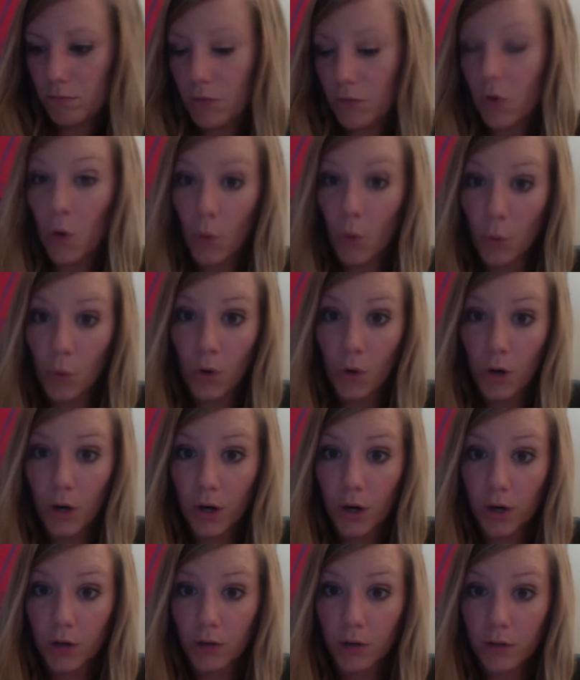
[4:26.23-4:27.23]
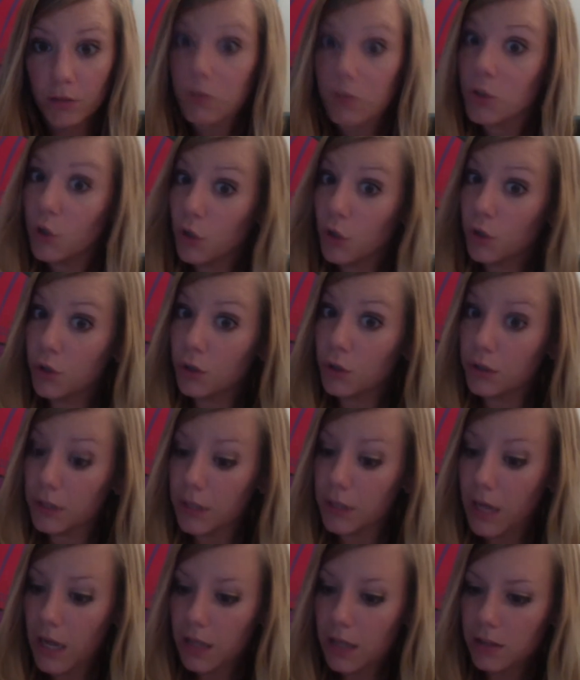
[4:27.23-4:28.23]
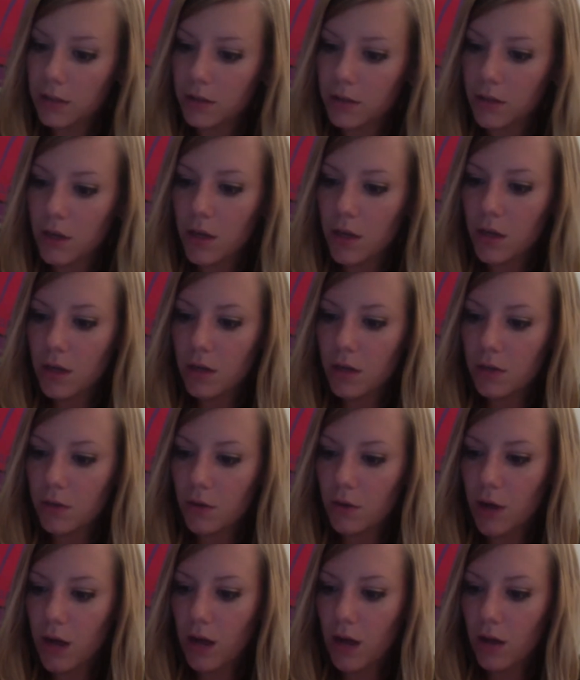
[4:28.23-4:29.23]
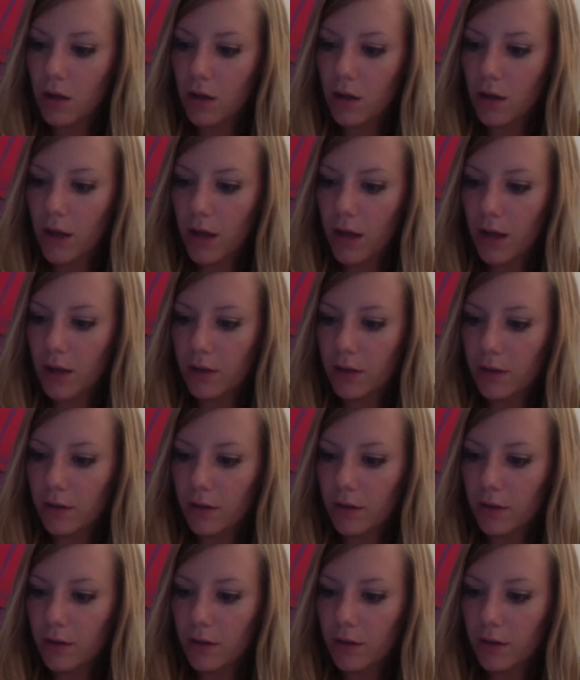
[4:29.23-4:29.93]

Or nosotras. So I'll add